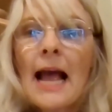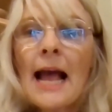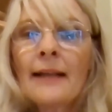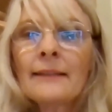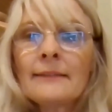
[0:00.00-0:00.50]

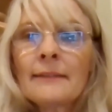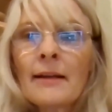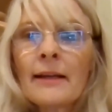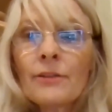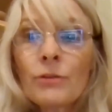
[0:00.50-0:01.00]
And
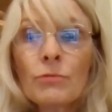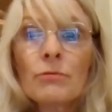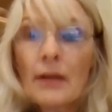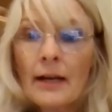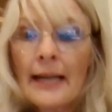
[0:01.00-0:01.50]
I
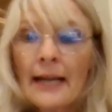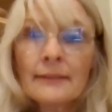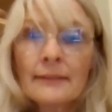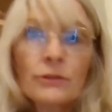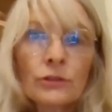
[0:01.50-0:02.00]
thought I
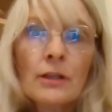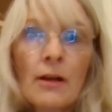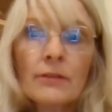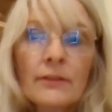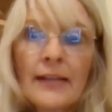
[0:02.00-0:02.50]
had a good
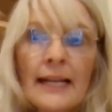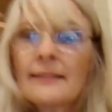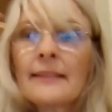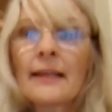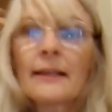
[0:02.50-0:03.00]
chance of
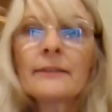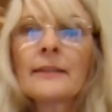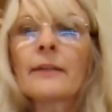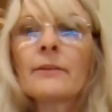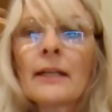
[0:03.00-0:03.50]
getting it. You
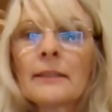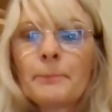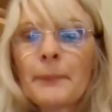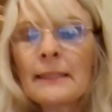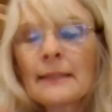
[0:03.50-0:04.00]
know, I'd
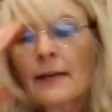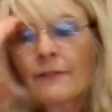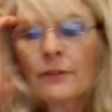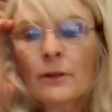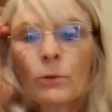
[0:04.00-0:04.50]
been there
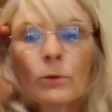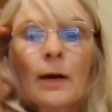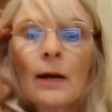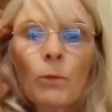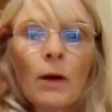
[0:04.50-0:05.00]
for
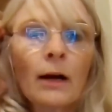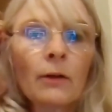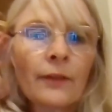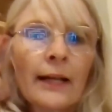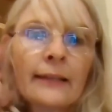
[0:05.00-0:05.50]
quite a
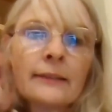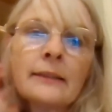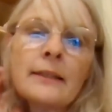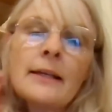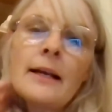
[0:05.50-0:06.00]
while then.
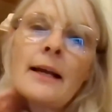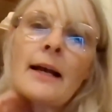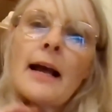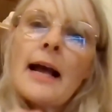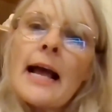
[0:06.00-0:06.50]

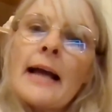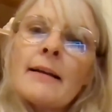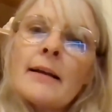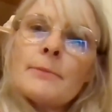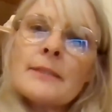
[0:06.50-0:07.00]

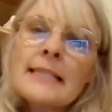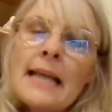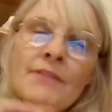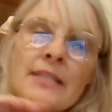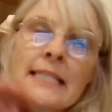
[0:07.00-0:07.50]
And I was
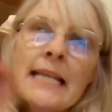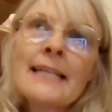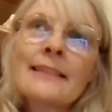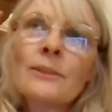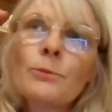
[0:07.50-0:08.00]

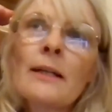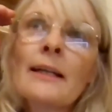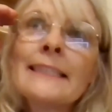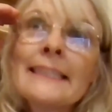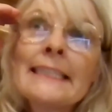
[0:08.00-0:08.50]
devastated when
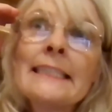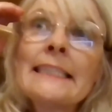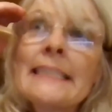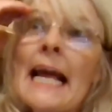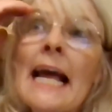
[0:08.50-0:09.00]
I
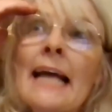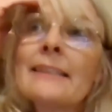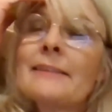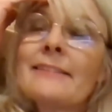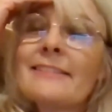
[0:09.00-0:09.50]
didn't get
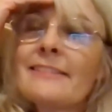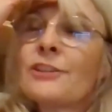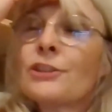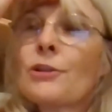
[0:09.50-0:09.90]
the